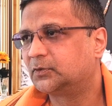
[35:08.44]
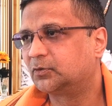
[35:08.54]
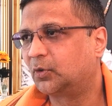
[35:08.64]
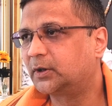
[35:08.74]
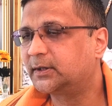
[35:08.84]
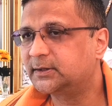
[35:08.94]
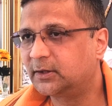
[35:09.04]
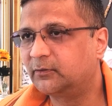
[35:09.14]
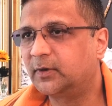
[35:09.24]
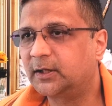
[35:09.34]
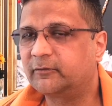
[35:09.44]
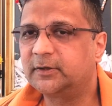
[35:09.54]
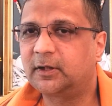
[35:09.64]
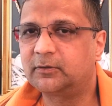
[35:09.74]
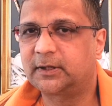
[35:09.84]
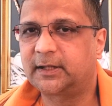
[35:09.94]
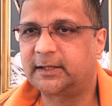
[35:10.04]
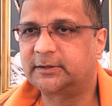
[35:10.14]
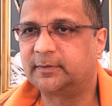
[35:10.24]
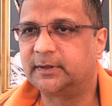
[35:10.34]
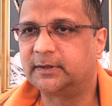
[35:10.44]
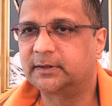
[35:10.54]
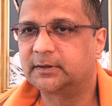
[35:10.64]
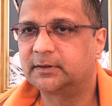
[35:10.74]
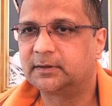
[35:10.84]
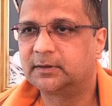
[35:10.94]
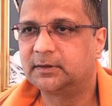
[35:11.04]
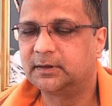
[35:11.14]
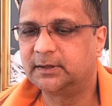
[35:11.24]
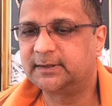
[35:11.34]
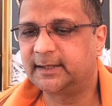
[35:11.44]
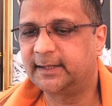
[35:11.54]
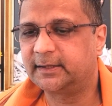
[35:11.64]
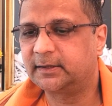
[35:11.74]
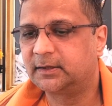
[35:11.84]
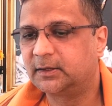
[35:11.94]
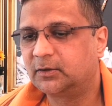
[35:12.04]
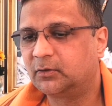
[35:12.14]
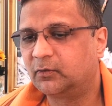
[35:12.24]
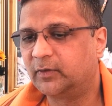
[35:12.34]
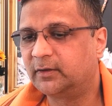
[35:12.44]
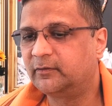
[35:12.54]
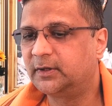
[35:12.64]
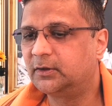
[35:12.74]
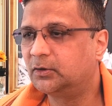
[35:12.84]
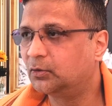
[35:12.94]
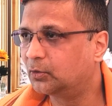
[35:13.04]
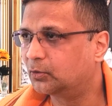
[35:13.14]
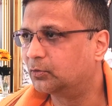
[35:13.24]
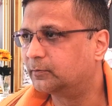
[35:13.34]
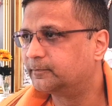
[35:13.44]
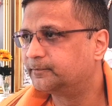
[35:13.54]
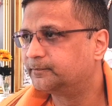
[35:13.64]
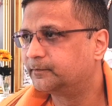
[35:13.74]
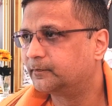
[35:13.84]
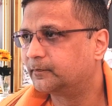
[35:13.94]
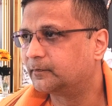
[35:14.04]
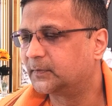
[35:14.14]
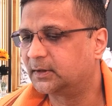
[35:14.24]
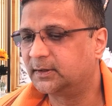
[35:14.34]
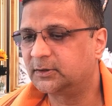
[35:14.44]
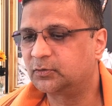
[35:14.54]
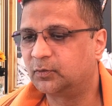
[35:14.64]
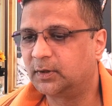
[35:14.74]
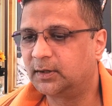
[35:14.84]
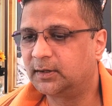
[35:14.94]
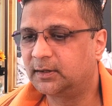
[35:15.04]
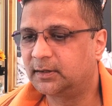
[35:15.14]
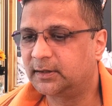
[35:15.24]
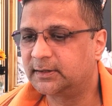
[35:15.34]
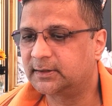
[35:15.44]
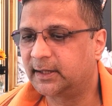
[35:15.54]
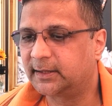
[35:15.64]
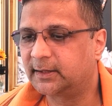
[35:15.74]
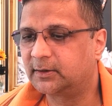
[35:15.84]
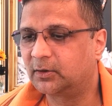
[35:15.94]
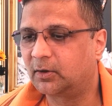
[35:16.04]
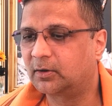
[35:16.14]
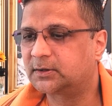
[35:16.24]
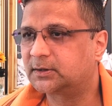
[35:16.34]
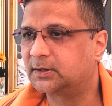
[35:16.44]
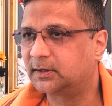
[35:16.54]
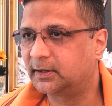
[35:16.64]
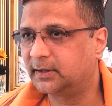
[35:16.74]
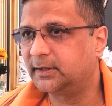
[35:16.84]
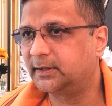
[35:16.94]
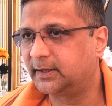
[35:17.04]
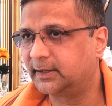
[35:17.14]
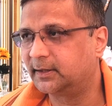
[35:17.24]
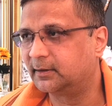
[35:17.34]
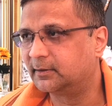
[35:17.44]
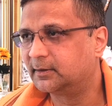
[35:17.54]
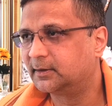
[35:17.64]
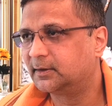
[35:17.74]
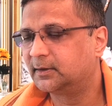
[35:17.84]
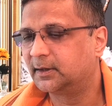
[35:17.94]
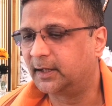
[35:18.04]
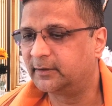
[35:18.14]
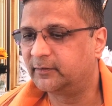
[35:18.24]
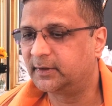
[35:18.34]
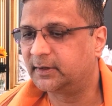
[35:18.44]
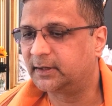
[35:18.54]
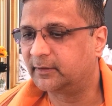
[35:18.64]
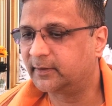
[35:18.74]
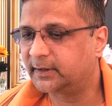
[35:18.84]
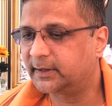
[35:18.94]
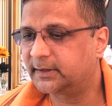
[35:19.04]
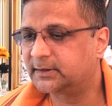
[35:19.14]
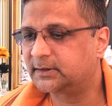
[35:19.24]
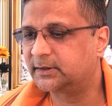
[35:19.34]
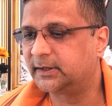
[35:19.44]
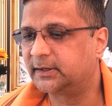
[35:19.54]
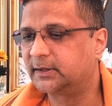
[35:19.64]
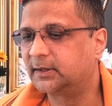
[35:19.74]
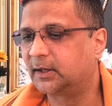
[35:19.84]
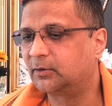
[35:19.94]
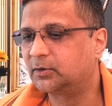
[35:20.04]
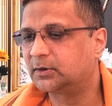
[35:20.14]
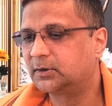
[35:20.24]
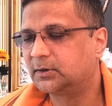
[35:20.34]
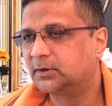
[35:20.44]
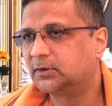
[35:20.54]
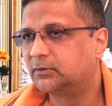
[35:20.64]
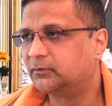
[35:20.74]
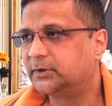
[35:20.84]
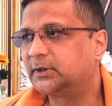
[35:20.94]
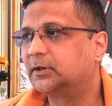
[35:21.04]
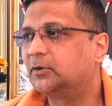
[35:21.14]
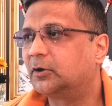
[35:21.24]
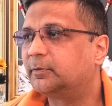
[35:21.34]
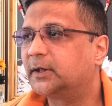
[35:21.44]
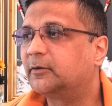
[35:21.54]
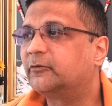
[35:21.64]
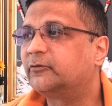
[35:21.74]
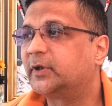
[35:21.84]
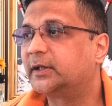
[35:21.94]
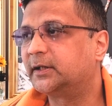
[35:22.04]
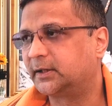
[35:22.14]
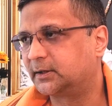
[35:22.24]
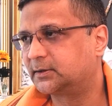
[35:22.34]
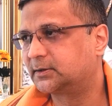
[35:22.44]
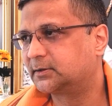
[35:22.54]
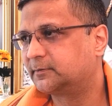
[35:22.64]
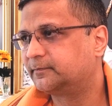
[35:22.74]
So what is the work without attachment? He said, when we know that this world is like a dog's curly tail and will never get straightened out, we shall not become fanatics.